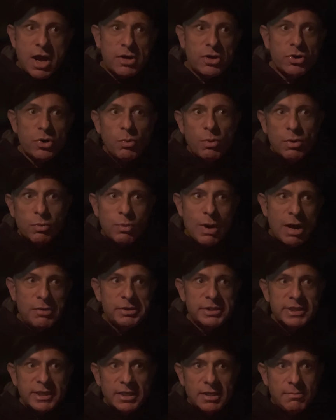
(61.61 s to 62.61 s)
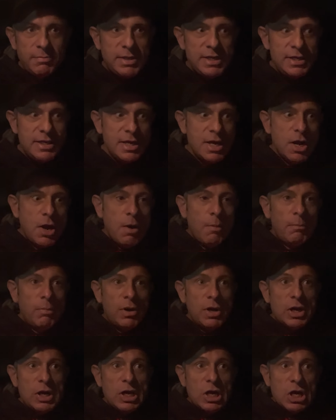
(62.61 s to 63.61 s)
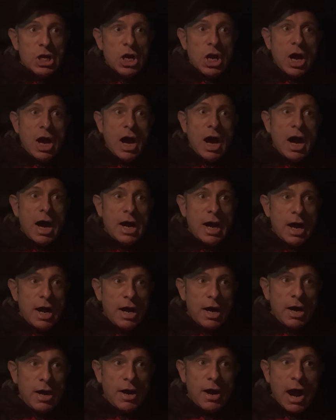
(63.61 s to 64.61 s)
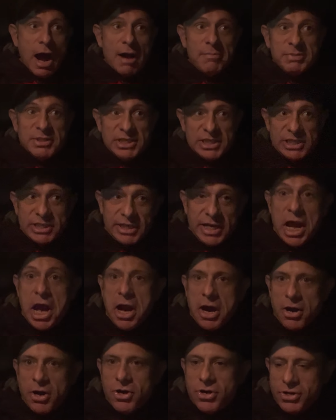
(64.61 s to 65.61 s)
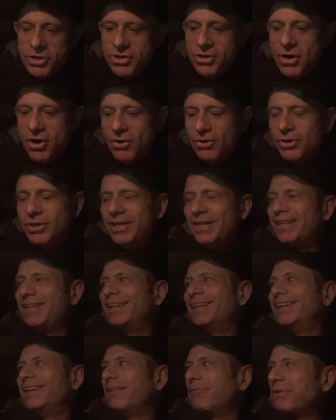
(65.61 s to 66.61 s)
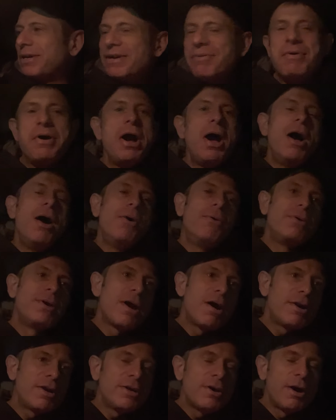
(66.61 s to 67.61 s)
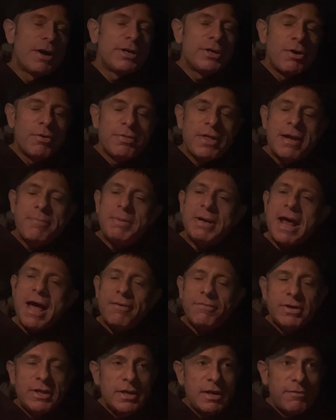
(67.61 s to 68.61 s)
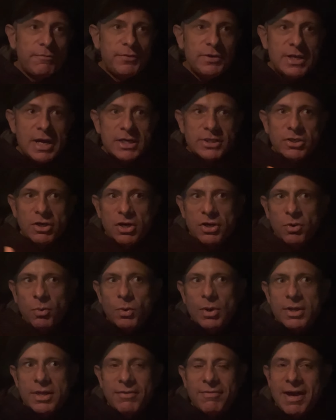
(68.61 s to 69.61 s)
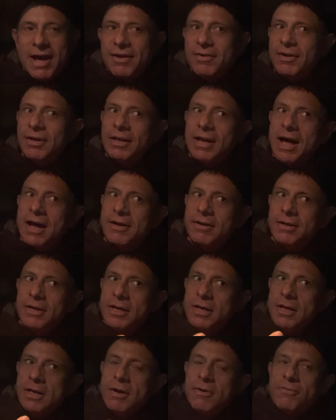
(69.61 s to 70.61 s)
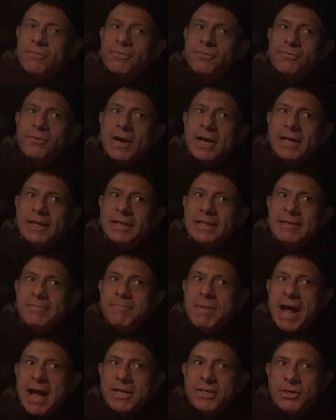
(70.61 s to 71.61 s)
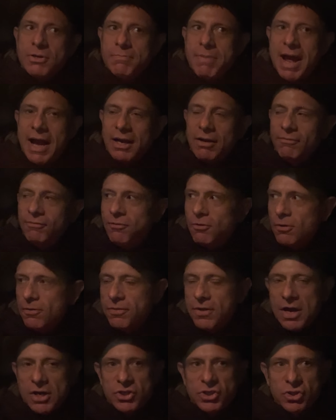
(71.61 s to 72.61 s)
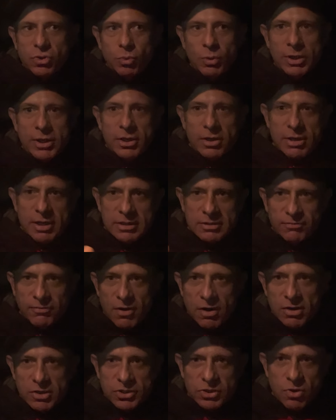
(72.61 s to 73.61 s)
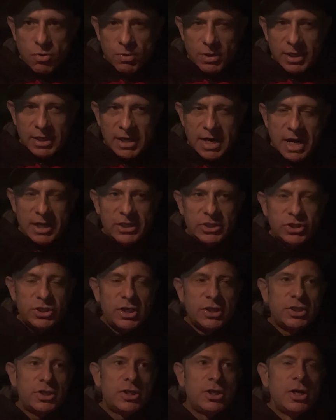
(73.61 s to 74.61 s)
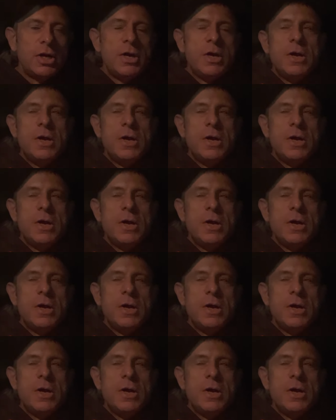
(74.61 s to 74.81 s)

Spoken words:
I don't know what round it's going to be, but I'm scared, you know. we already know. You know, and they've been having, if you guys are unaware, they've had a lot of friendly banter back and forth on Twitter as far as going in on each other.